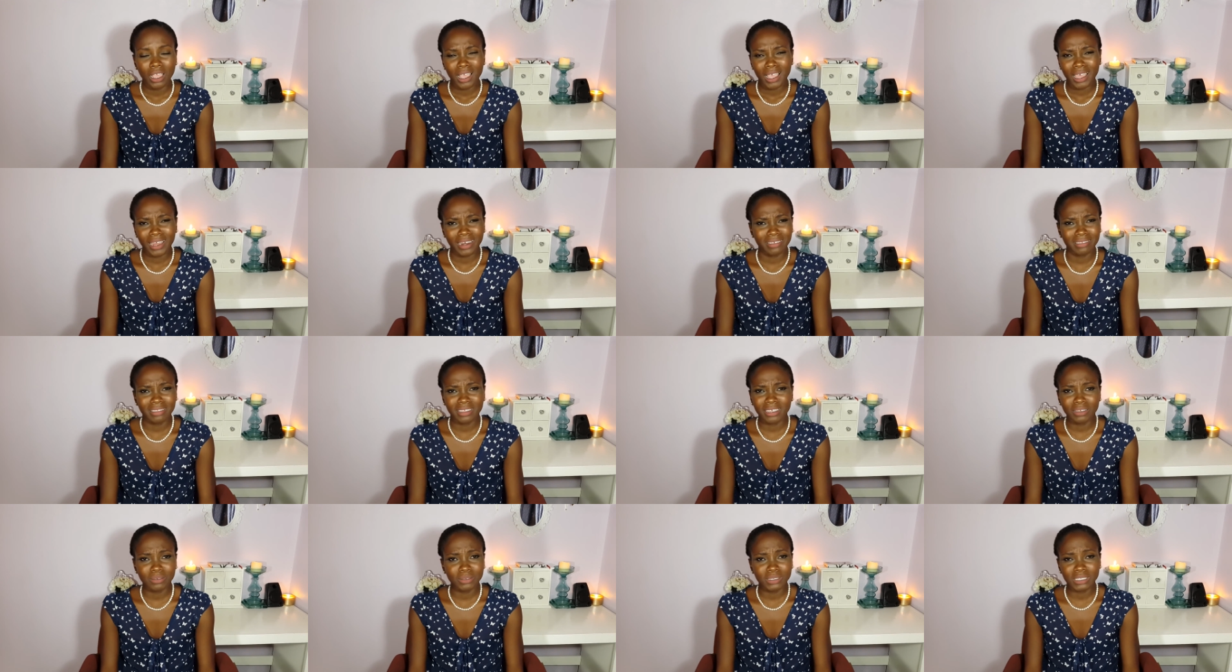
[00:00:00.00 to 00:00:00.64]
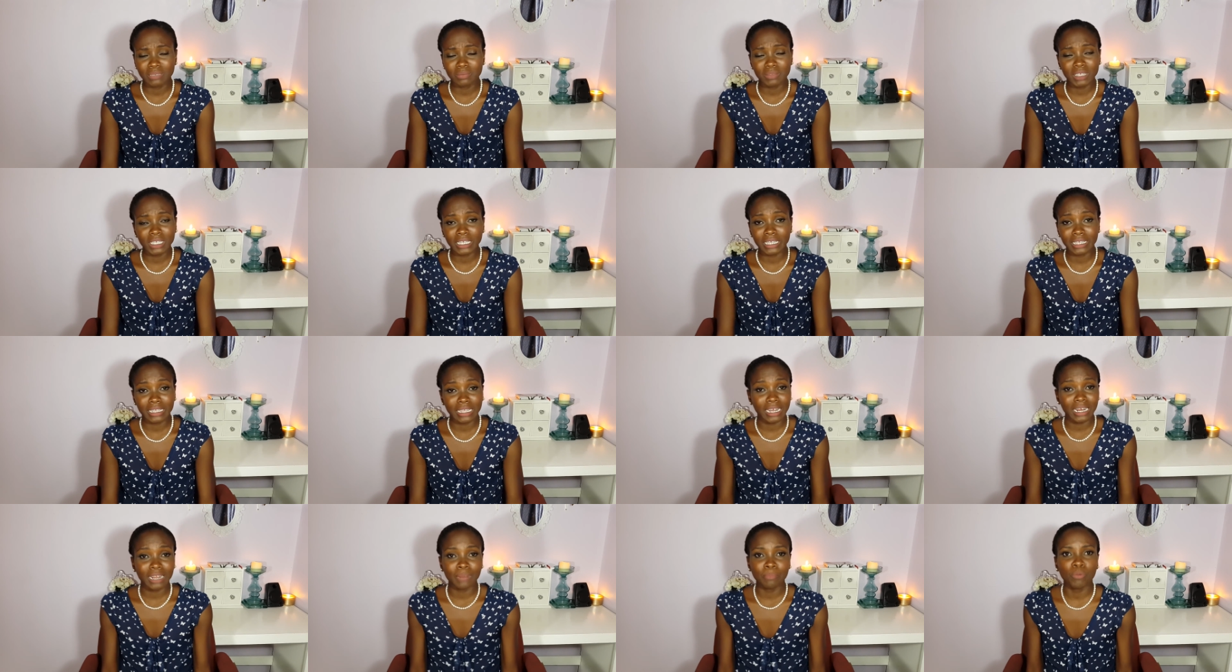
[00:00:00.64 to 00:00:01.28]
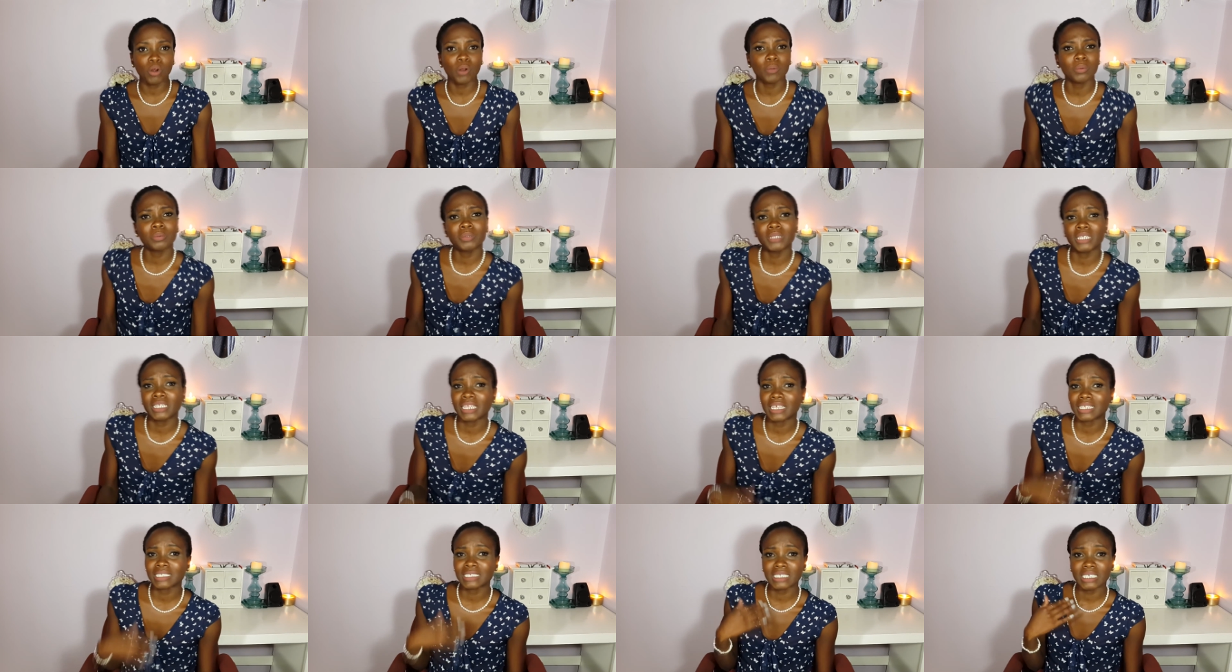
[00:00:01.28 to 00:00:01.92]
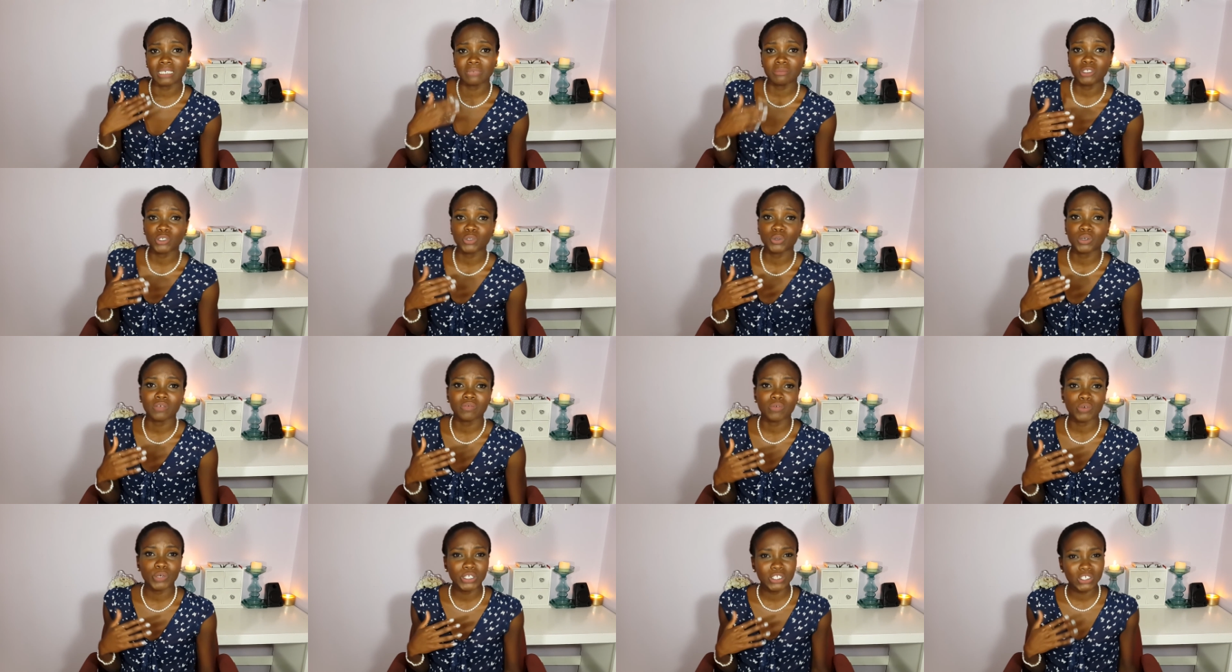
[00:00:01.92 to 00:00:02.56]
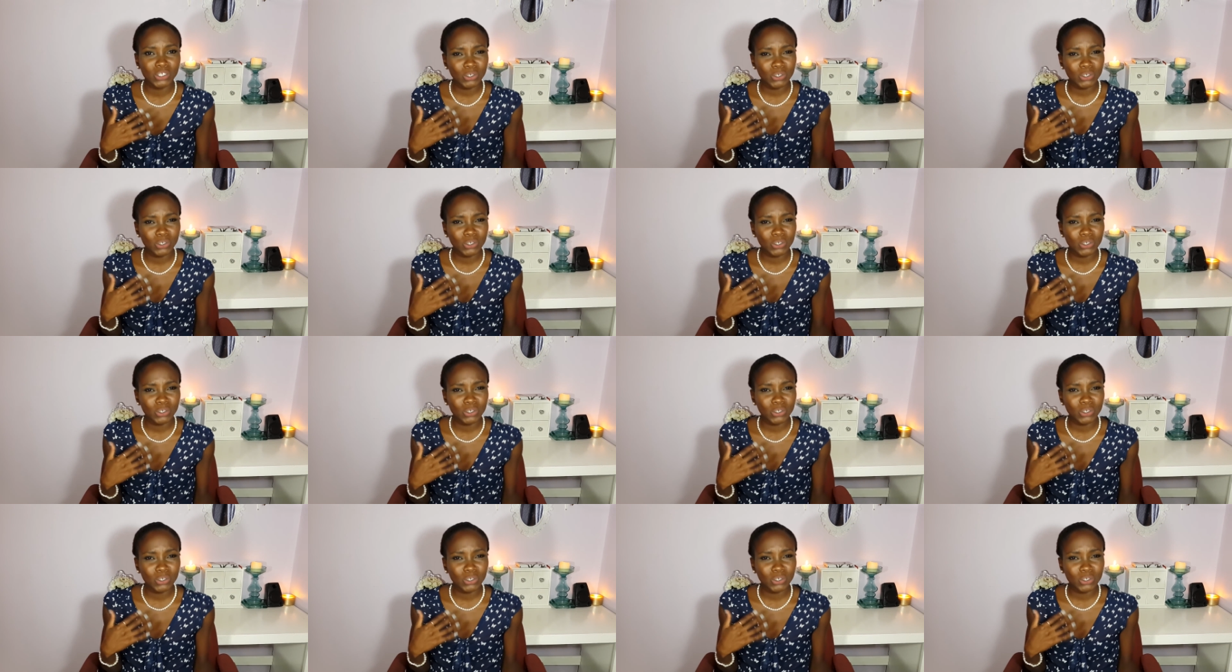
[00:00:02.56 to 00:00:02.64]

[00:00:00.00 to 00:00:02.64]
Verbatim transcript: And I think it was something like that, and probably in that same tone of voice,